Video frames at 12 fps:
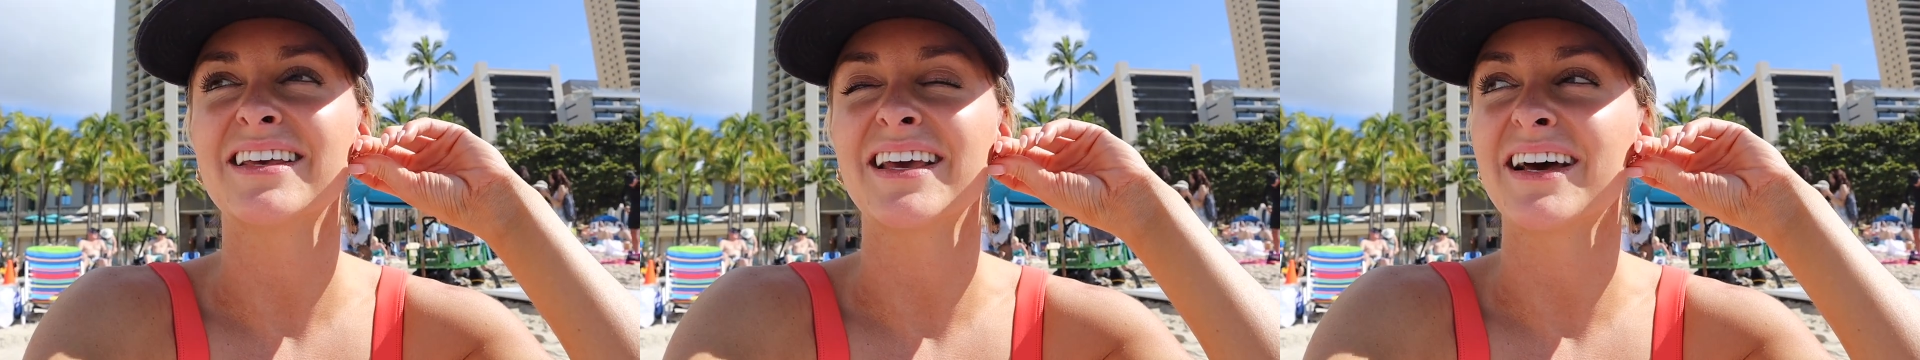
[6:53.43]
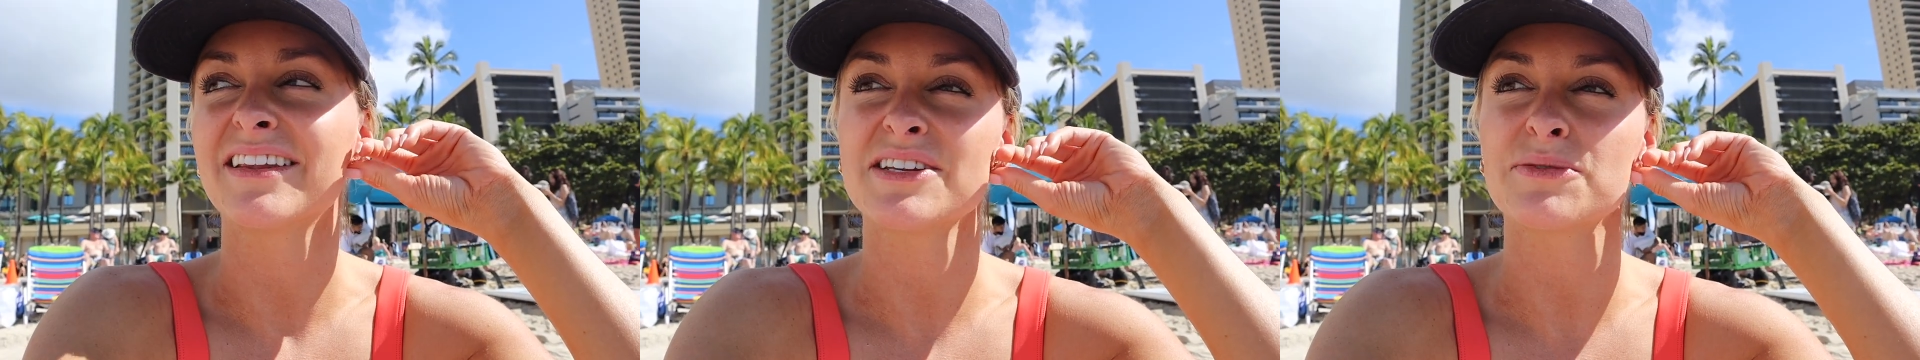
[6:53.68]

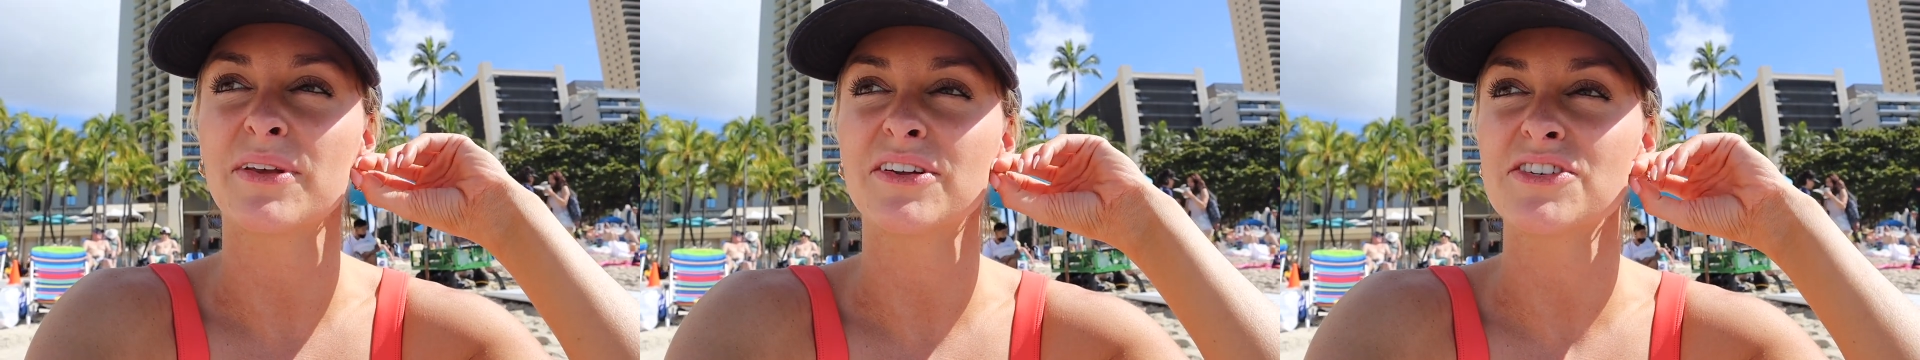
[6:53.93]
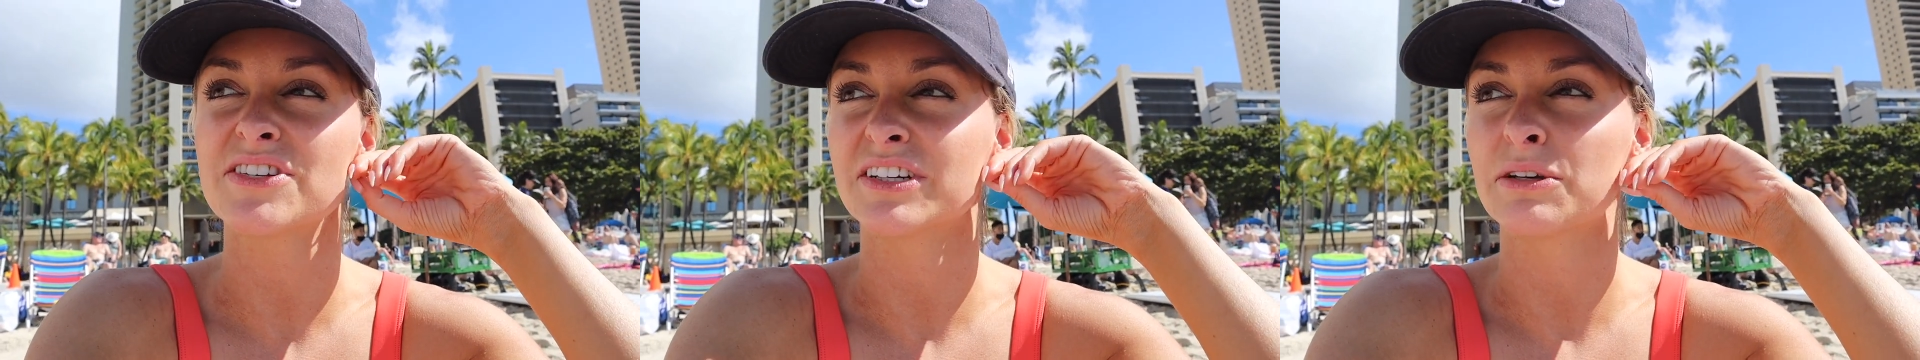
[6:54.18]
yeah, this weather
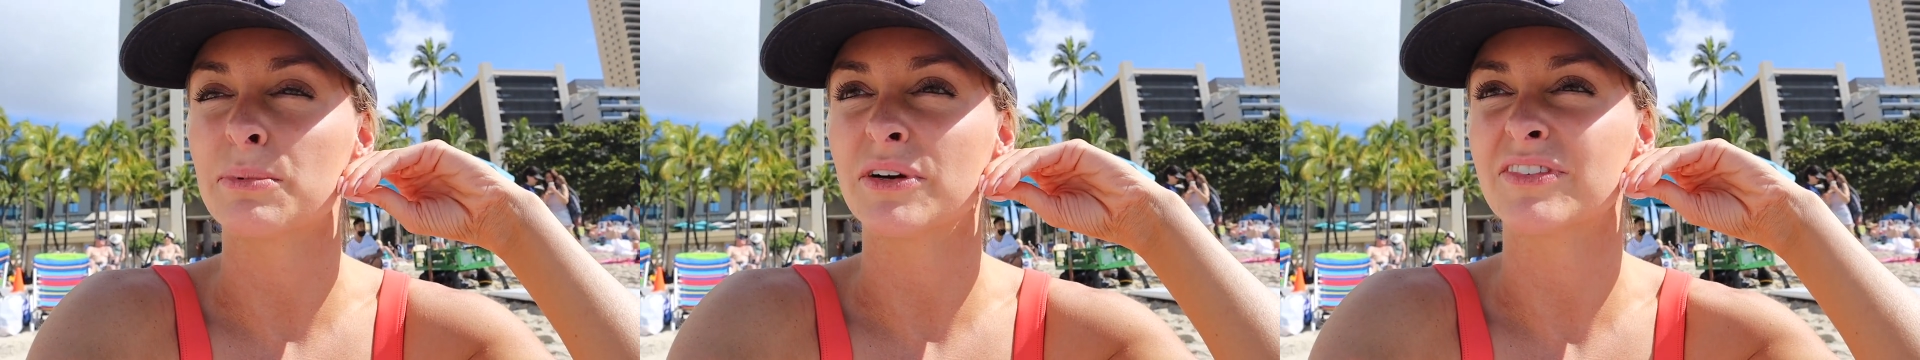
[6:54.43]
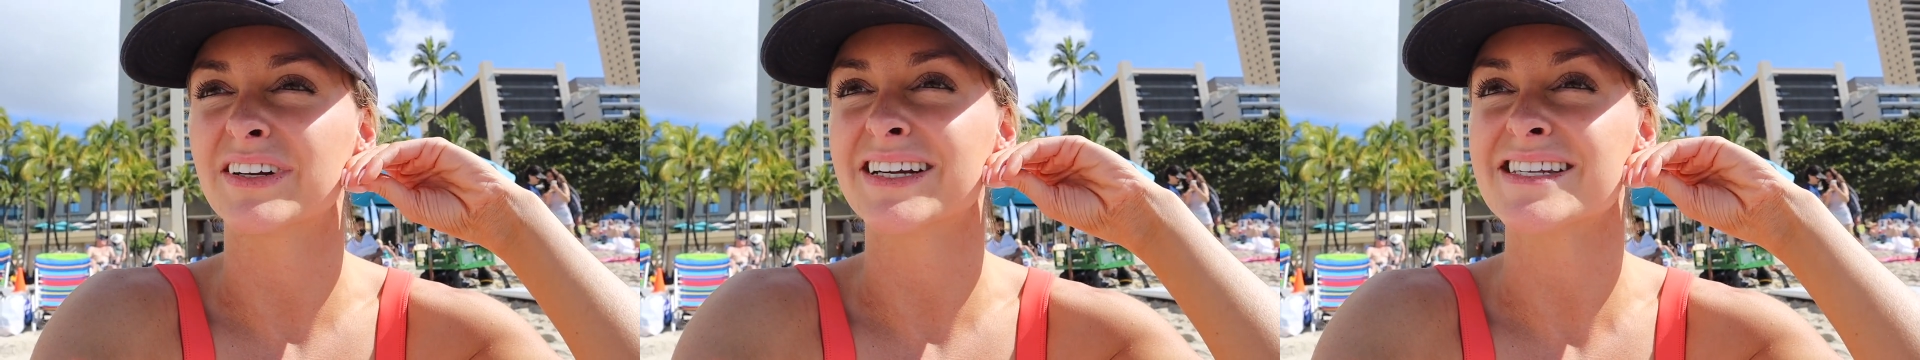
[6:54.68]
is really
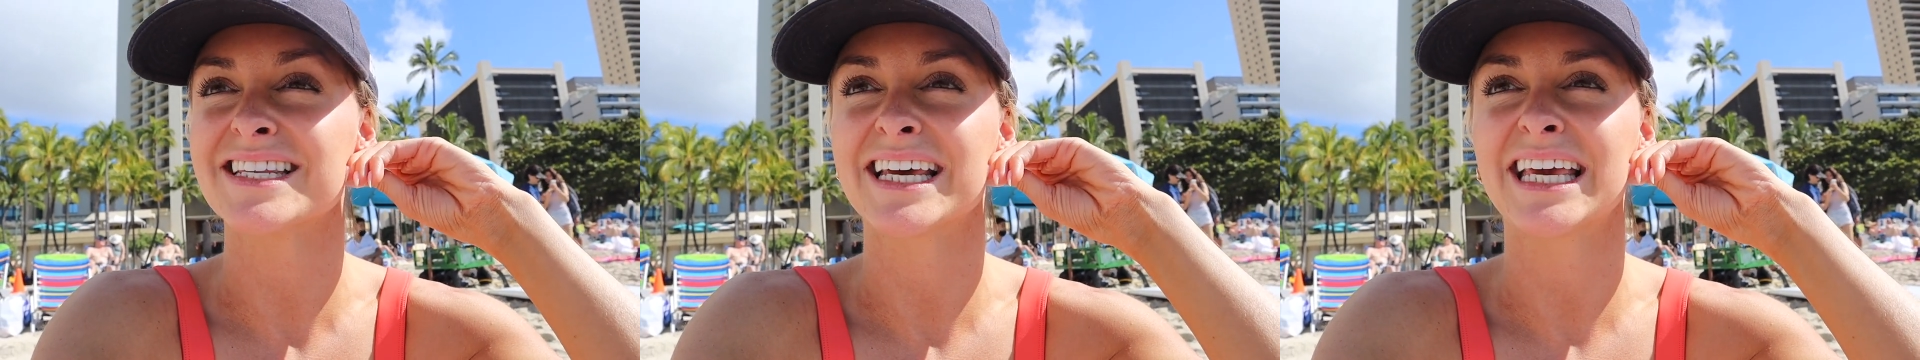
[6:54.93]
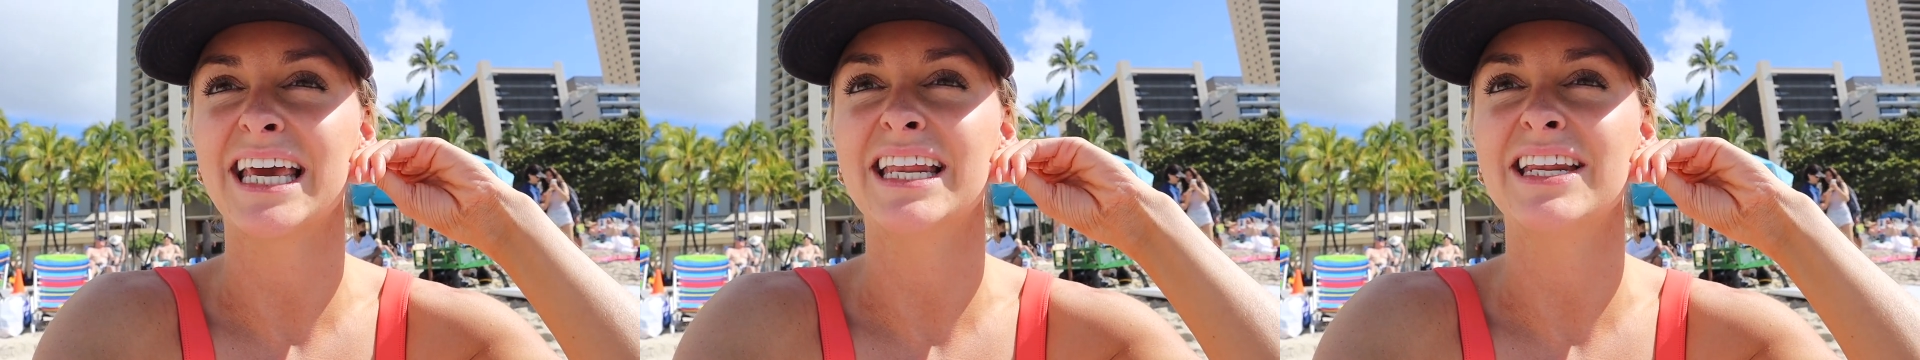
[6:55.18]
perfect. It's
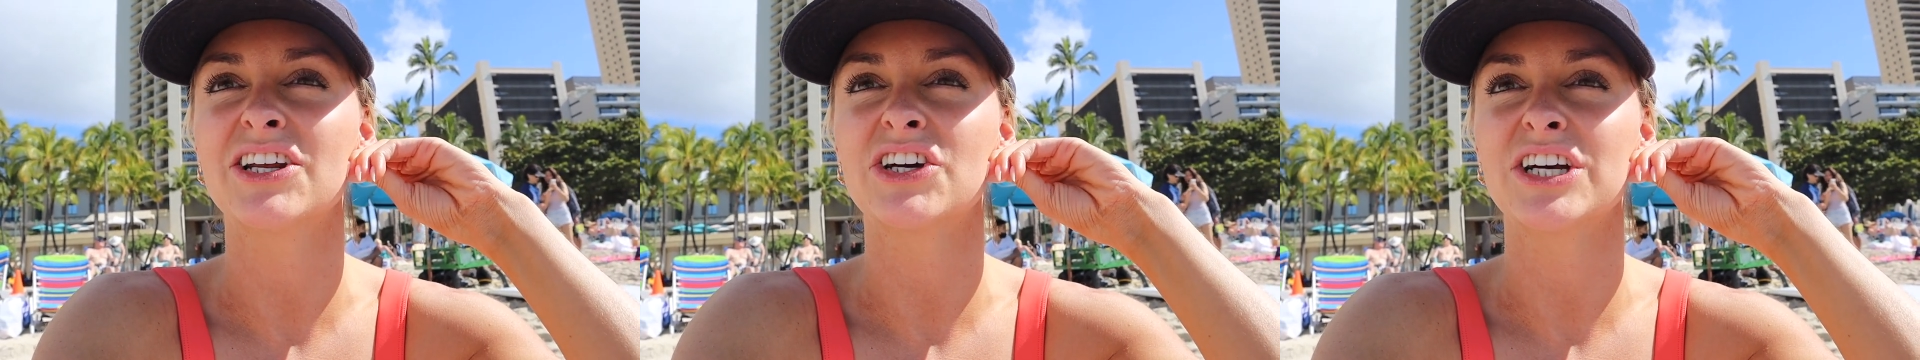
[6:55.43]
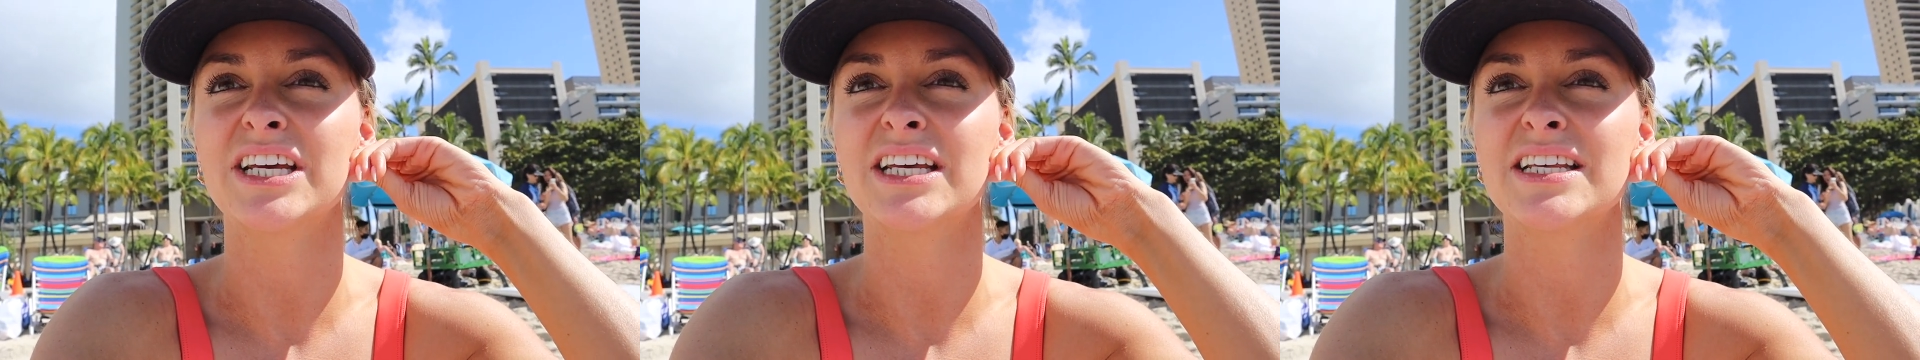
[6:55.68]
like 80
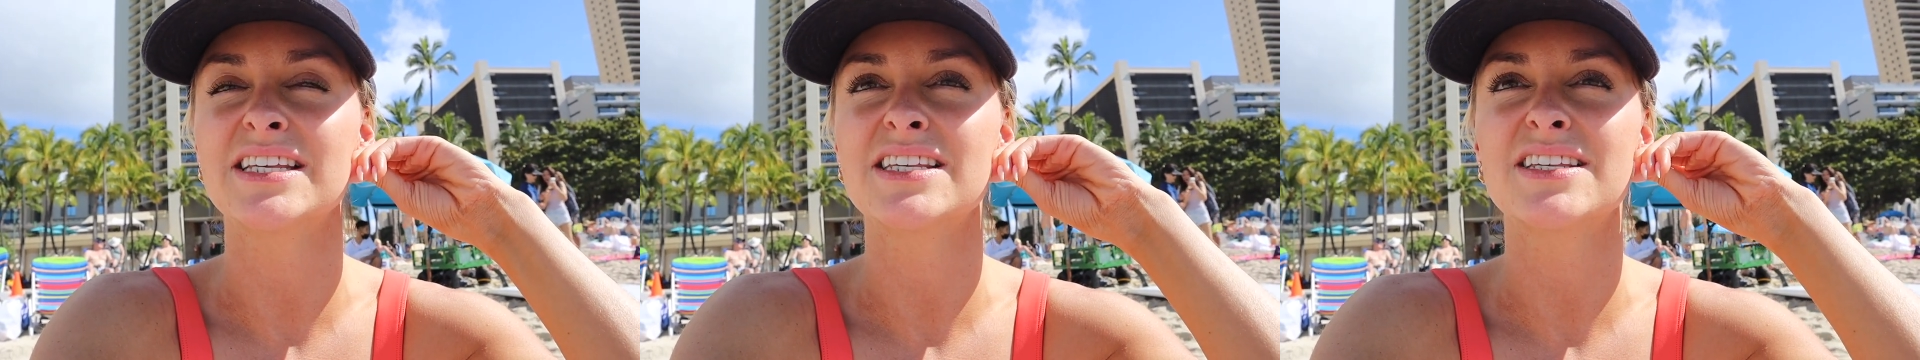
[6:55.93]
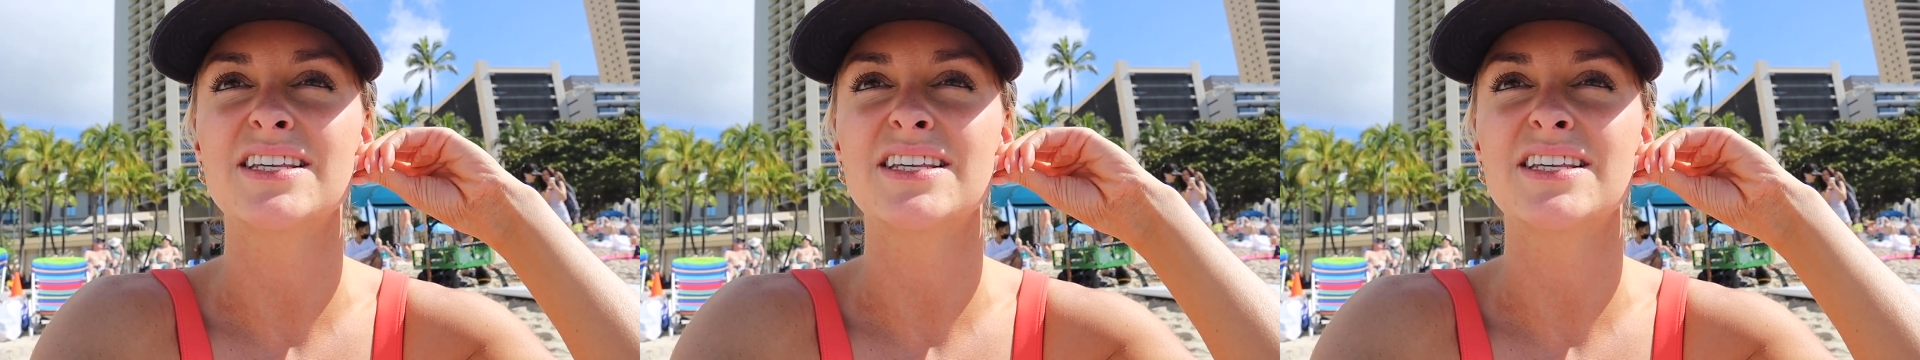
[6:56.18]
degrees,